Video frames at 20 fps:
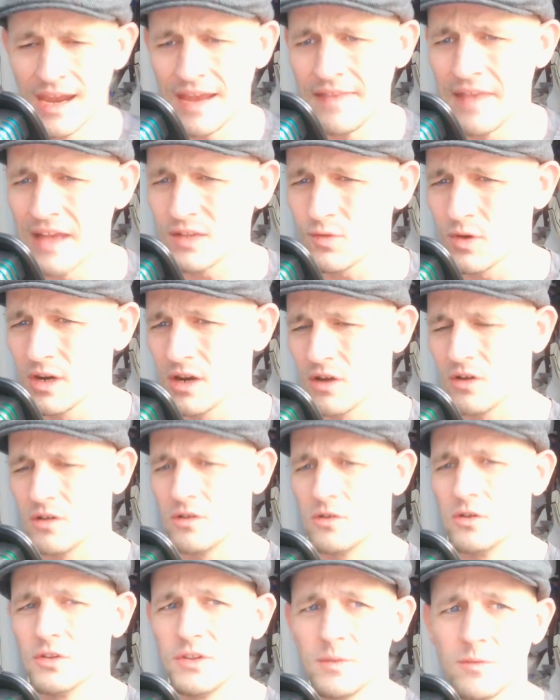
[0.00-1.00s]
that's what it
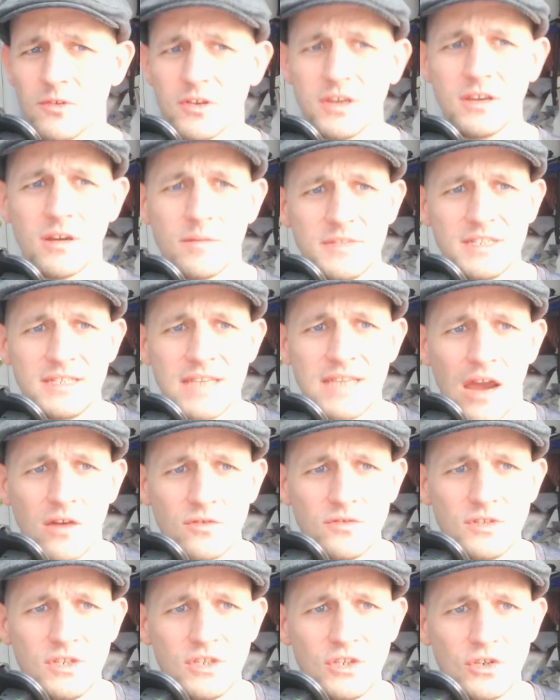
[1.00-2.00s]
ultimately comes
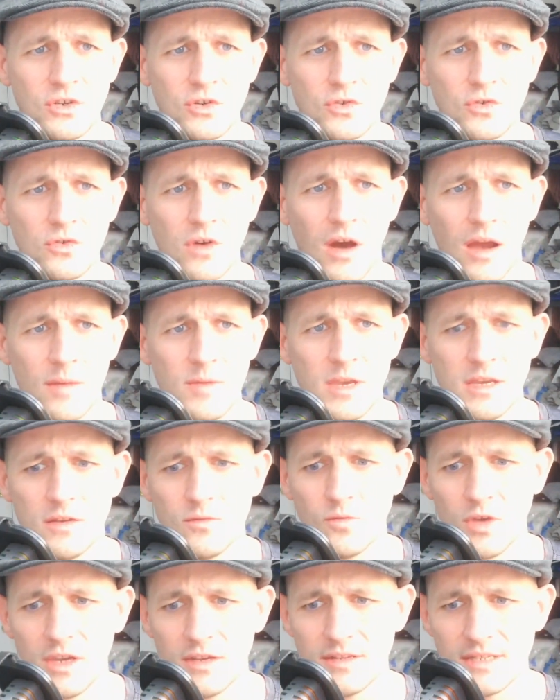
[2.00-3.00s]
down to. I
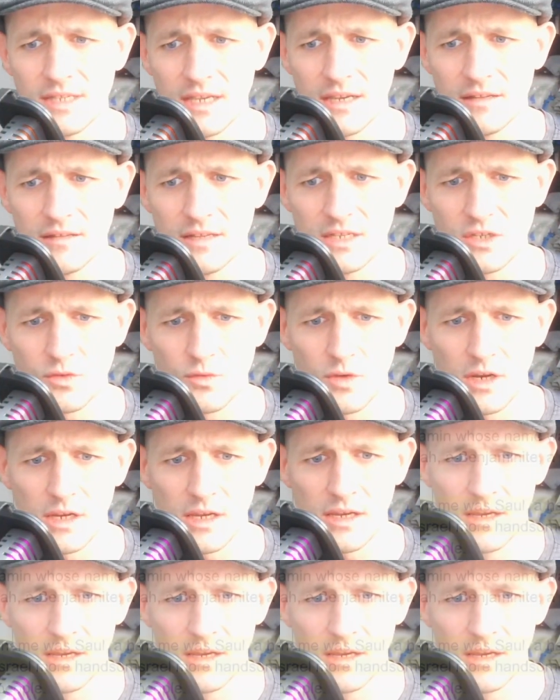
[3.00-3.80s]
mean, we could say it this way: